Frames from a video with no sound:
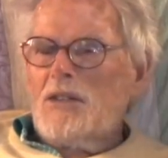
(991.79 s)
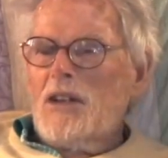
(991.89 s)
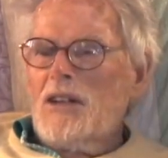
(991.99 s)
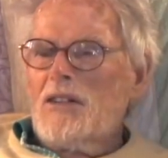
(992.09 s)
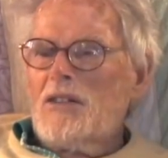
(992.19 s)

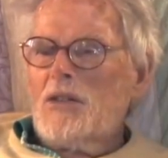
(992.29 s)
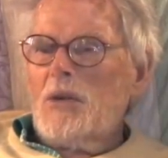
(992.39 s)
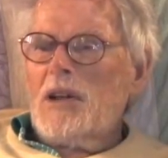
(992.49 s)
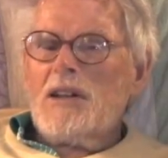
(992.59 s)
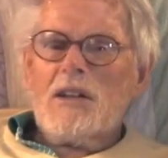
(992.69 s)
is
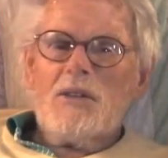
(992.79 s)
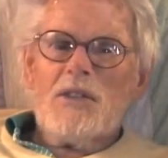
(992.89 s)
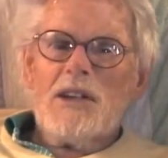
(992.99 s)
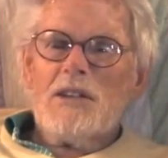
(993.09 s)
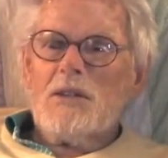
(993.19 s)
too
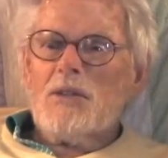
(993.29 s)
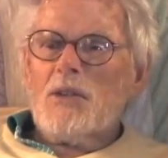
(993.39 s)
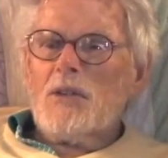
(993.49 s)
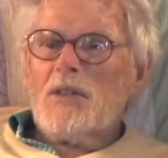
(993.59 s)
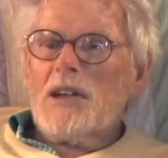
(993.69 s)
inconvenient
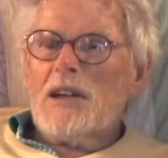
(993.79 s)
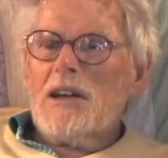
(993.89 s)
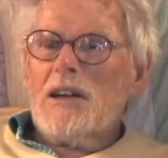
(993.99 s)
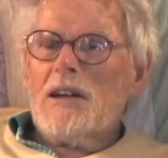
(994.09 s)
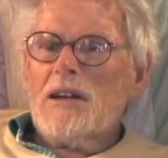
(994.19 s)
for me.
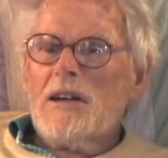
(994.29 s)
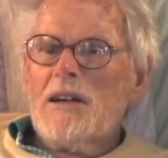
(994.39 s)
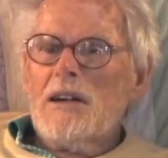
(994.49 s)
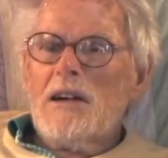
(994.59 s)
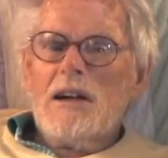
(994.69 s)

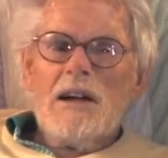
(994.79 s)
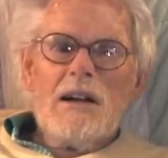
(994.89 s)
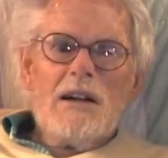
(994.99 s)
Leonard, I